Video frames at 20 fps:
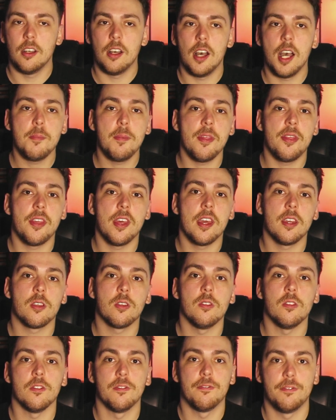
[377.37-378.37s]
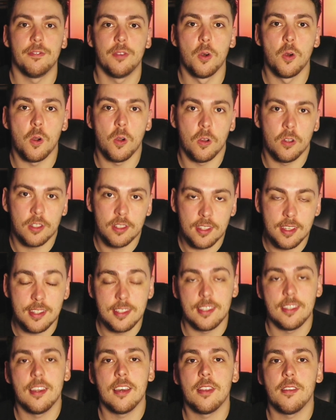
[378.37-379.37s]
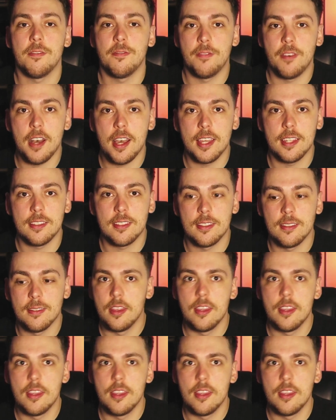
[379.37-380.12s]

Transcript: Hypothetical 4, it's another fight.